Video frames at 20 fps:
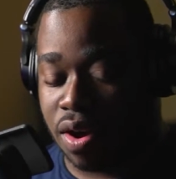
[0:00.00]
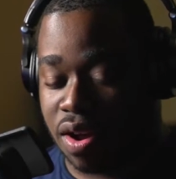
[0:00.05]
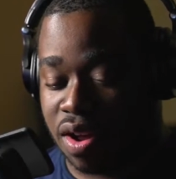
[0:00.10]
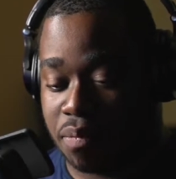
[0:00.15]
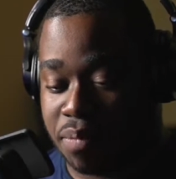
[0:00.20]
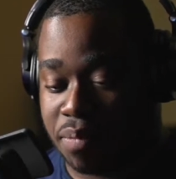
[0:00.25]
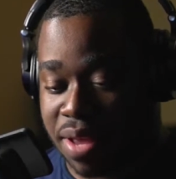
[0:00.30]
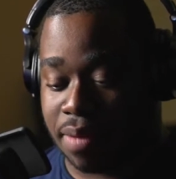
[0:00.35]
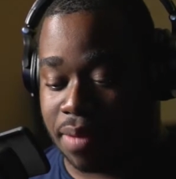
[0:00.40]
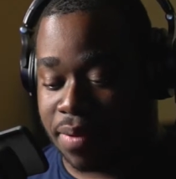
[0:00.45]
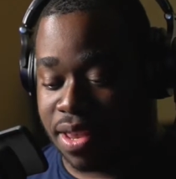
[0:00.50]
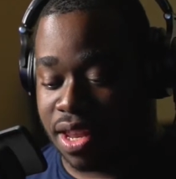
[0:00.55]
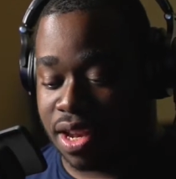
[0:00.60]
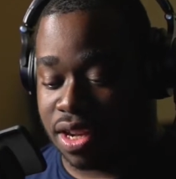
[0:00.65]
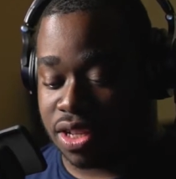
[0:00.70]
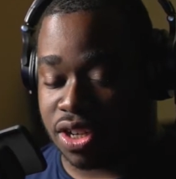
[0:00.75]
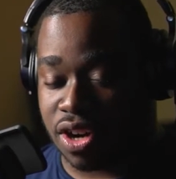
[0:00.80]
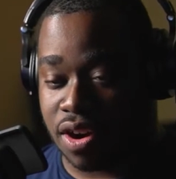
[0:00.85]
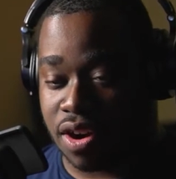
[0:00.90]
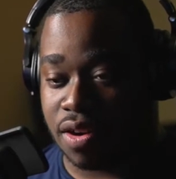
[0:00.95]
baby to
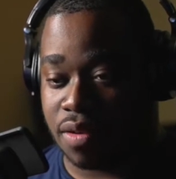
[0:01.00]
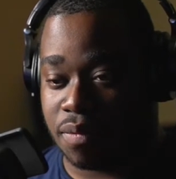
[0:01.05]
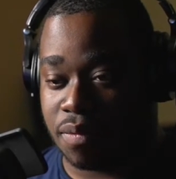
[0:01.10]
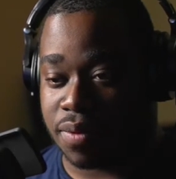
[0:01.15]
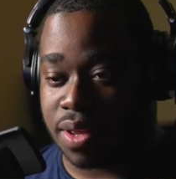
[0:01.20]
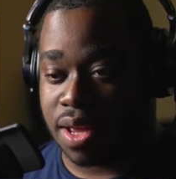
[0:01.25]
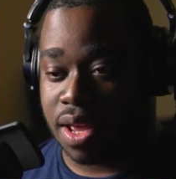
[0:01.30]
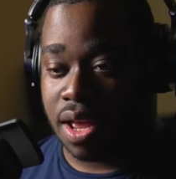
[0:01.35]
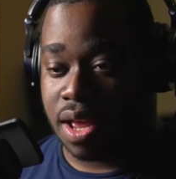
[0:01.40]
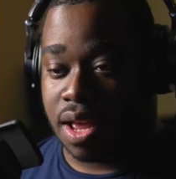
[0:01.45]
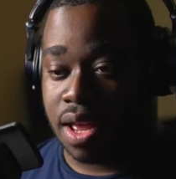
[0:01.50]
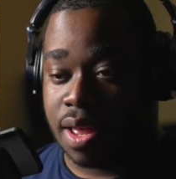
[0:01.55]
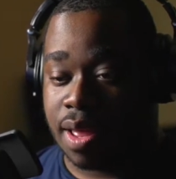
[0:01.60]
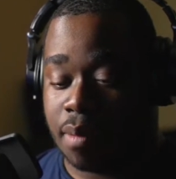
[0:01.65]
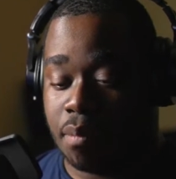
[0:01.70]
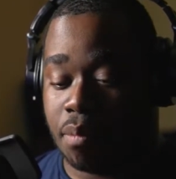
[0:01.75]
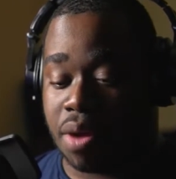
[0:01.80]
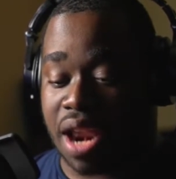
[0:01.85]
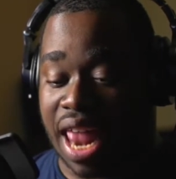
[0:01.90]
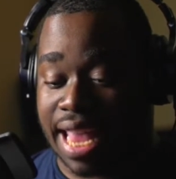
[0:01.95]
term,
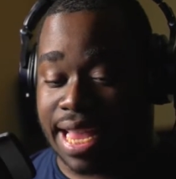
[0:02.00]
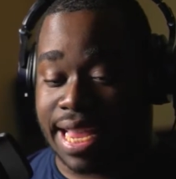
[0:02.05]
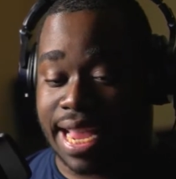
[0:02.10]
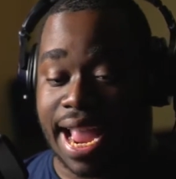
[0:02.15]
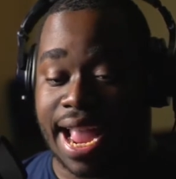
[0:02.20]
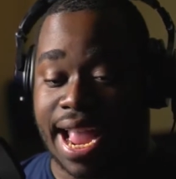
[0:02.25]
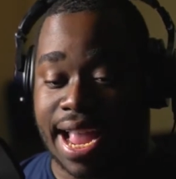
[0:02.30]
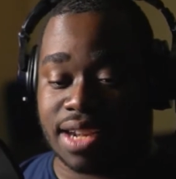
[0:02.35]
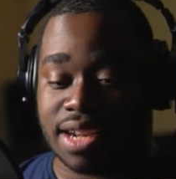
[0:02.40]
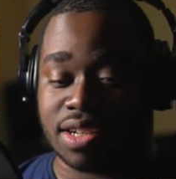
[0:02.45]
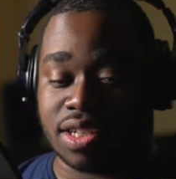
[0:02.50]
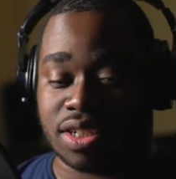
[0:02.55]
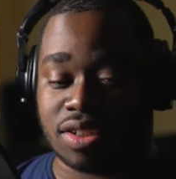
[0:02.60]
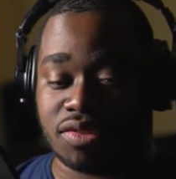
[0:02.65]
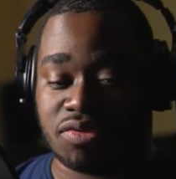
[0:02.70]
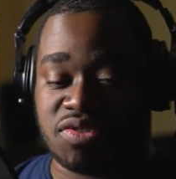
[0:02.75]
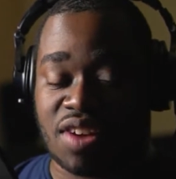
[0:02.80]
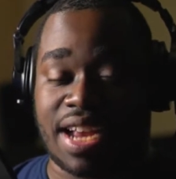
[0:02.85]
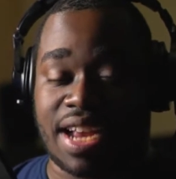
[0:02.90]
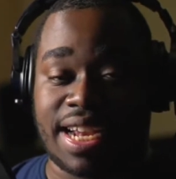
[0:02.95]
but I can't.
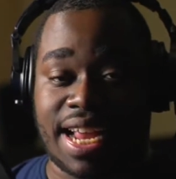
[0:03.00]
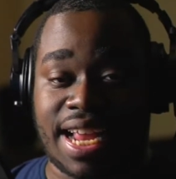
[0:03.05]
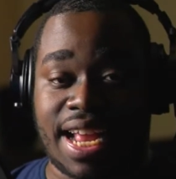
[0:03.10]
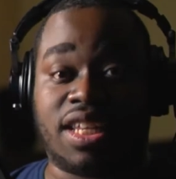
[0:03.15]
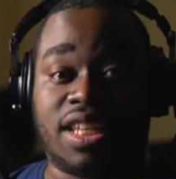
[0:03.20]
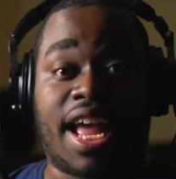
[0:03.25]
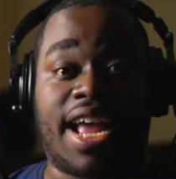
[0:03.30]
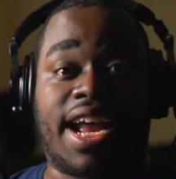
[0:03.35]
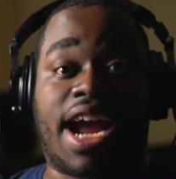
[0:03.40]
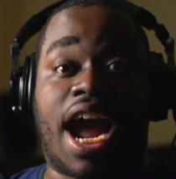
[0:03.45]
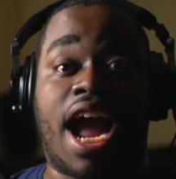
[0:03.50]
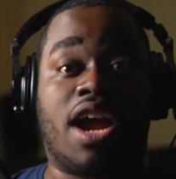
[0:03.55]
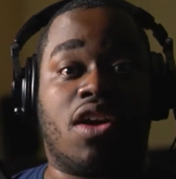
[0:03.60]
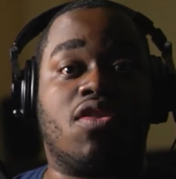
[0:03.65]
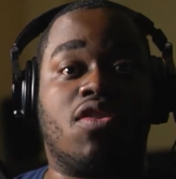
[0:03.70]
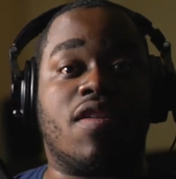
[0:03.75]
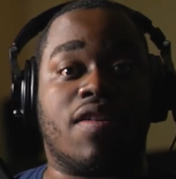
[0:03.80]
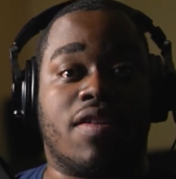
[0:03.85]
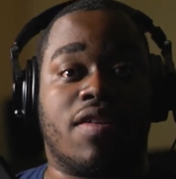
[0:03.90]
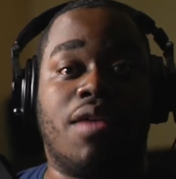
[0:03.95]
I
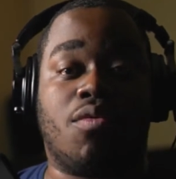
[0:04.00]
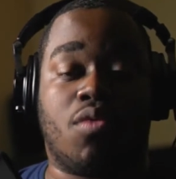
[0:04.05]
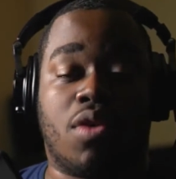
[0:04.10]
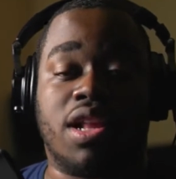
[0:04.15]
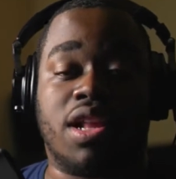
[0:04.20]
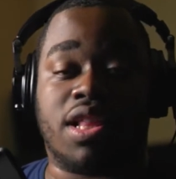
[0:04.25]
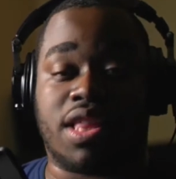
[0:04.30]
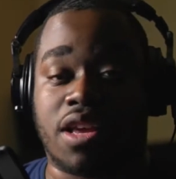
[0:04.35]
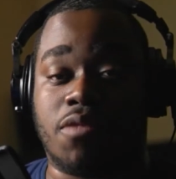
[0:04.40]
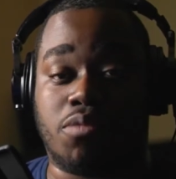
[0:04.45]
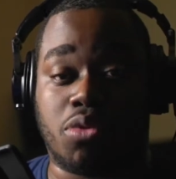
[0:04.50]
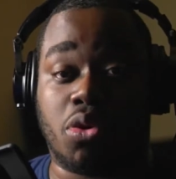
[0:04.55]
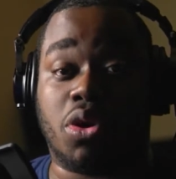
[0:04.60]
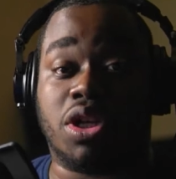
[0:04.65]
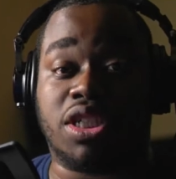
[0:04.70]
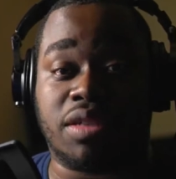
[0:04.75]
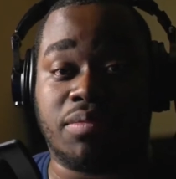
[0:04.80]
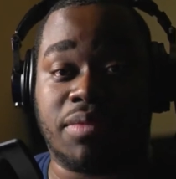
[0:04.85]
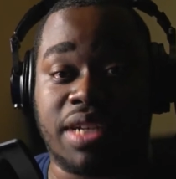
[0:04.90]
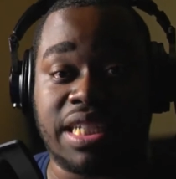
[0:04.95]
wanted the abortion
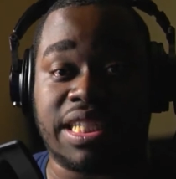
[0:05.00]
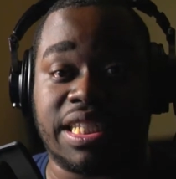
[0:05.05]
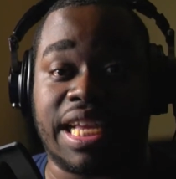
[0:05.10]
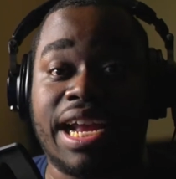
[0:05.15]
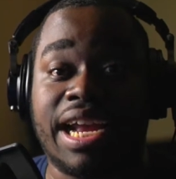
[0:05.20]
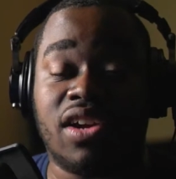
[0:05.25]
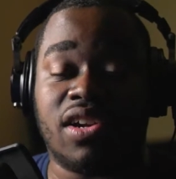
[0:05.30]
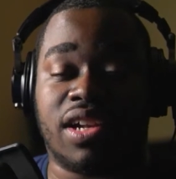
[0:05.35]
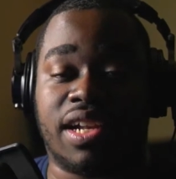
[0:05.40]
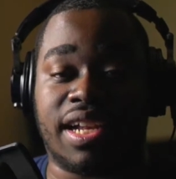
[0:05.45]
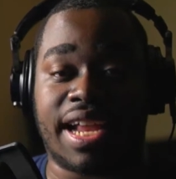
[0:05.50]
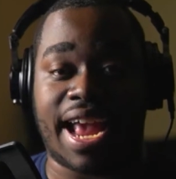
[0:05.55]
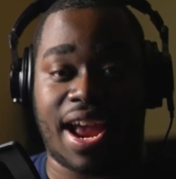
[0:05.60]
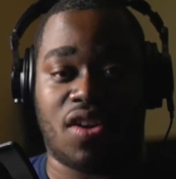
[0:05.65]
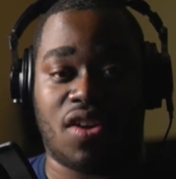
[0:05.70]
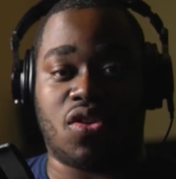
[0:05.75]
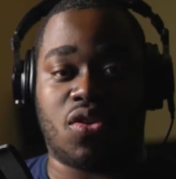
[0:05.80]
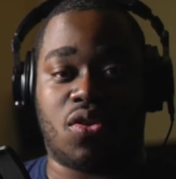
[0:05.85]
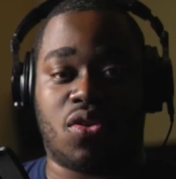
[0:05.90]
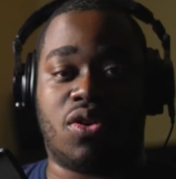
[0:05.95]
because I couldn't
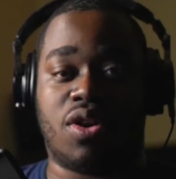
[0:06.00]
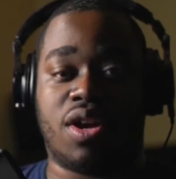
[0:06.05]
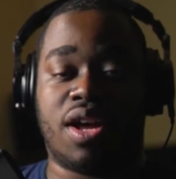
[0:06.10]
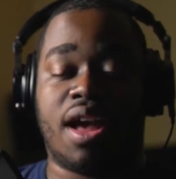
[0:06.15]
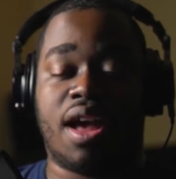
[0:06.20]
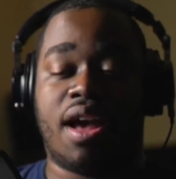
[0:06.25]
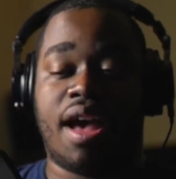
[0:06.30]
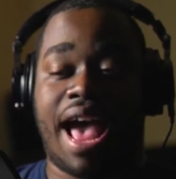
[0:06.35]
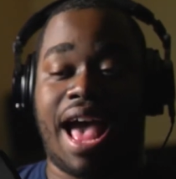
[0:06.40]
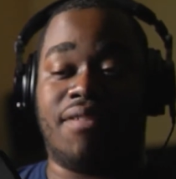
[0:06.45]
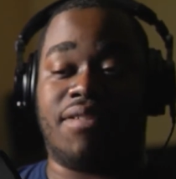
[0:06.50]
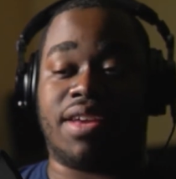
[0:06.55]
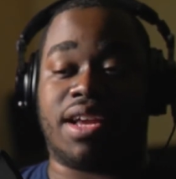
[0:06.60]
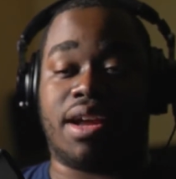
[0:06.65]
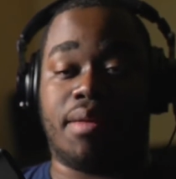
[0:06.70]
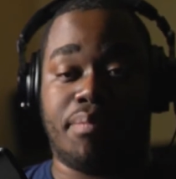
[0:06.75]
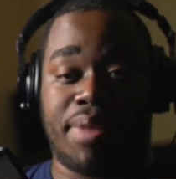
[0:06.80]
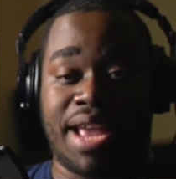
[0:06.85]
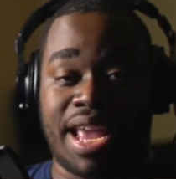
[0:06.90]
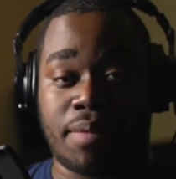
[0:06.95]
handle having a
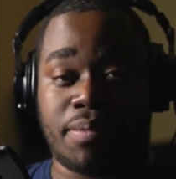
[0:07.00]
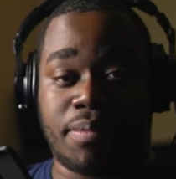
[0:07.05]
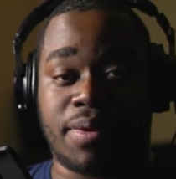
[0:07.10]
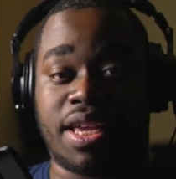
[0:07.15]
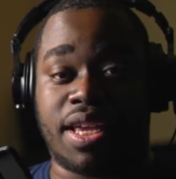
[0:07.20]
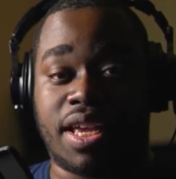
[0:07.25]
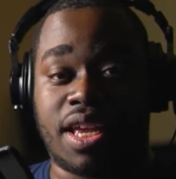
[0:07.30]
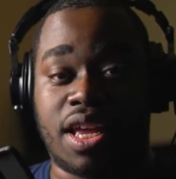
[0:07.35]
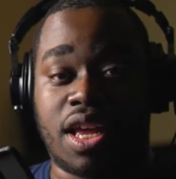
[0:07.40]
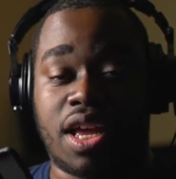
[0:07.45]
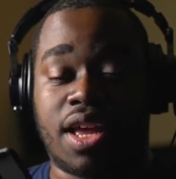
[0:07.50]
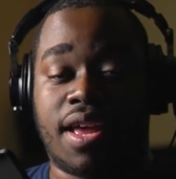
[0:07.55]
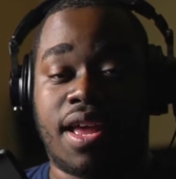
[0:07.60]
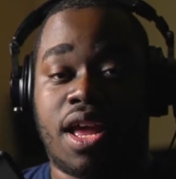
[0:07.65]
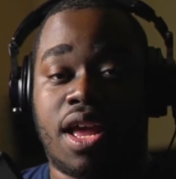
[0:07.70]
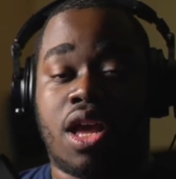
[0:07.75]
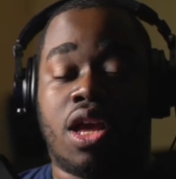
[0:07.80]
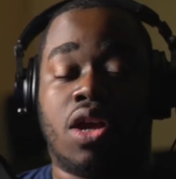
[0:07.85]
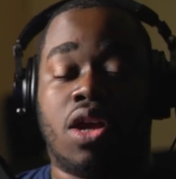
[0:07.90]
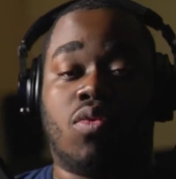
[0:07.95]
baby.
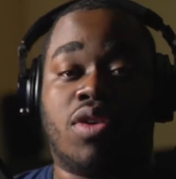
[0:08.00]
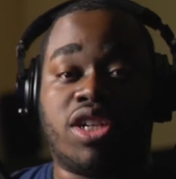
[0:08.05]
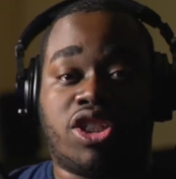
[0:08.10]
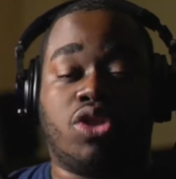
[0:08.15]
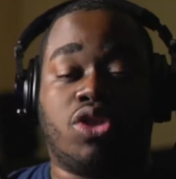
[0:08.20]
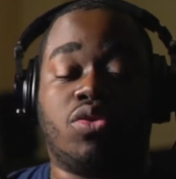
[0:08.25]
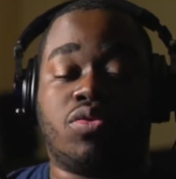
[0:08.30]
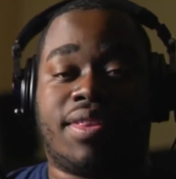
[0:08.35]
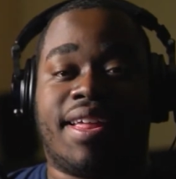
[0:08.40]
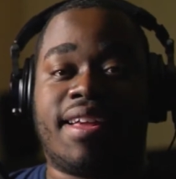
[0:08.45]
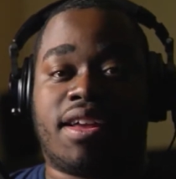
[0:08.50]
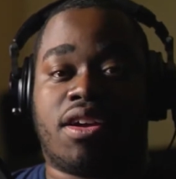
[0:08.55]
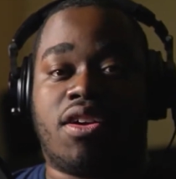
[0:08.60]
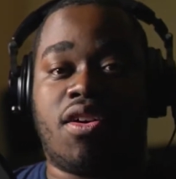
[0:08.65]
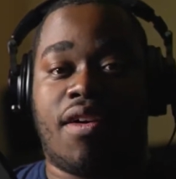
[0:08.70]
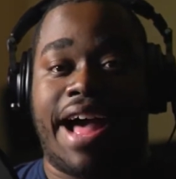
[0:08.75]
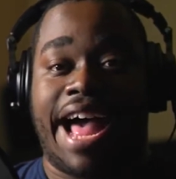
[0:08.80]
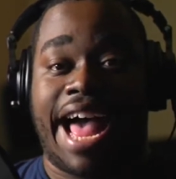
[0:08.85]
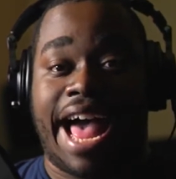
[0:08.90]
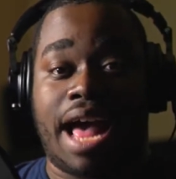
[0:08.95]
What you think gonna
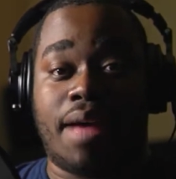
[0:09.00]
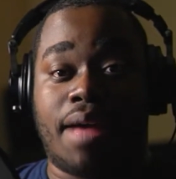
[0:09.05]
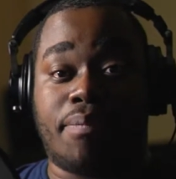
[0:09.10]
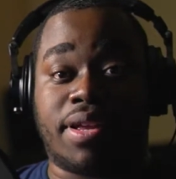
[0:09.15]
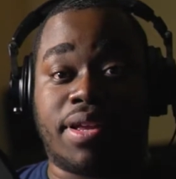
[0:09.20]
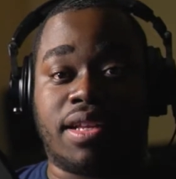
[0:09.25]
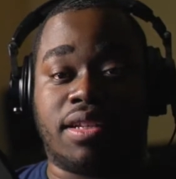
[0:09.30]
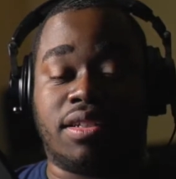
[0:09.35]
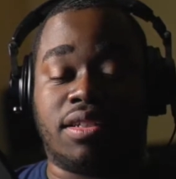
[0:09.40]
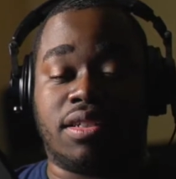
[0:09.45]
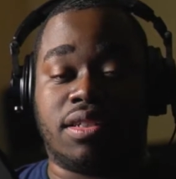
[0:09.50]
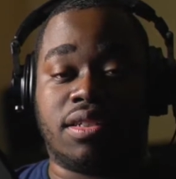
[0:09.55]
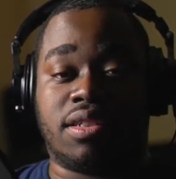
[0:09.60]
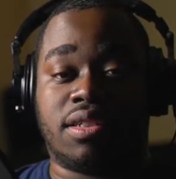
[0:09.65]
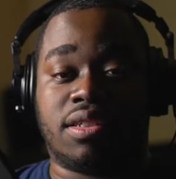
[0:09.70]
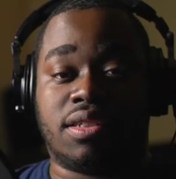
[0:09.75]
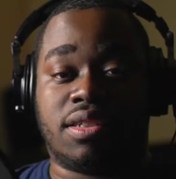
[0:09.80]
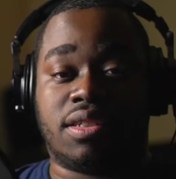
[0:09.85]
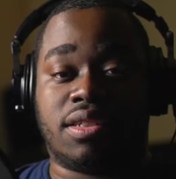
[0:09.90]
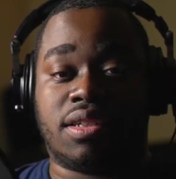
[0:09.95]
happen
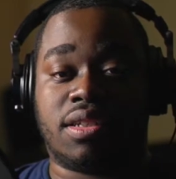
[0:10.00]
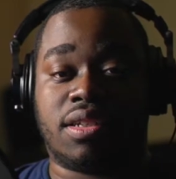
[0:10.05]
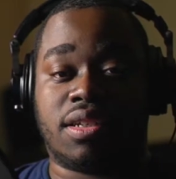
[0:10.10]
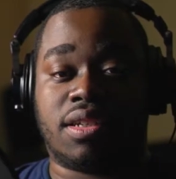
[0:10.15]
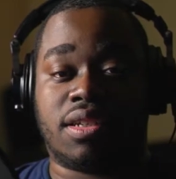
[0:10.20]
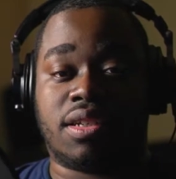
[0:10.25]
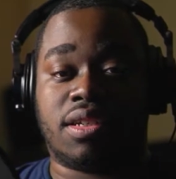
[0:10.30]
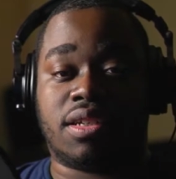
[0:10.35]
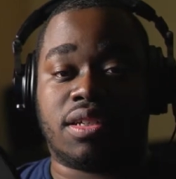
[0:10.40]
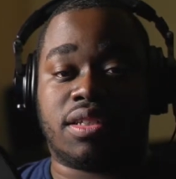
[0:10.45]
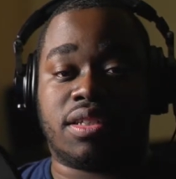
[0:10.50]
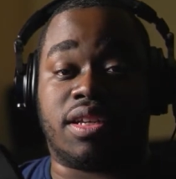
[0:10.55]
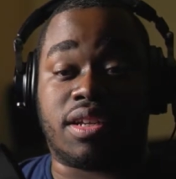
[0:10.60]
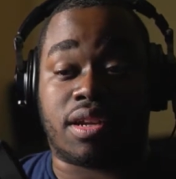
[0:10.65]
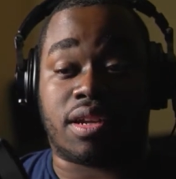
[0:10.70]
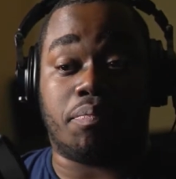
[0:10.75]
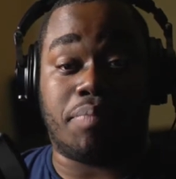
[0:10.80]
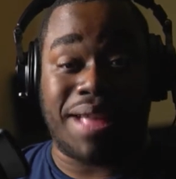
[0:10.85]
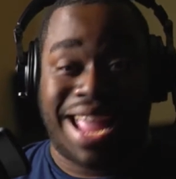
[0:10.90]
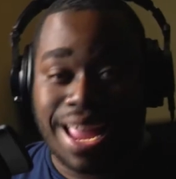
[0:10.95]
to the
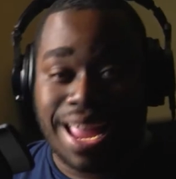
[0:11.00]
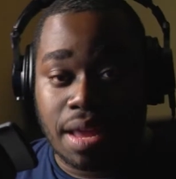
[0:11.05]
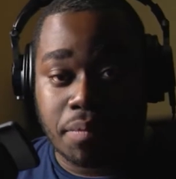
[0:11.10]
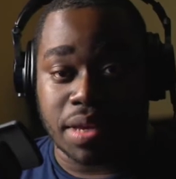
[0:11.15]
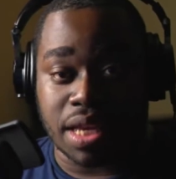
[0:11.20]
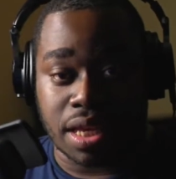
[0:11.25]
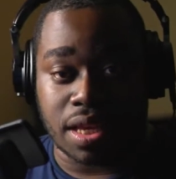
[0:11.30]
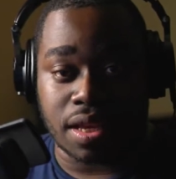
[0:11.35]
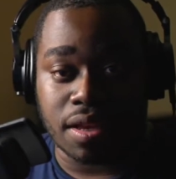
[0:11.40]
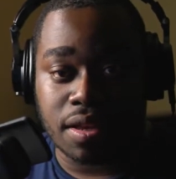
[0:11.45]
baby?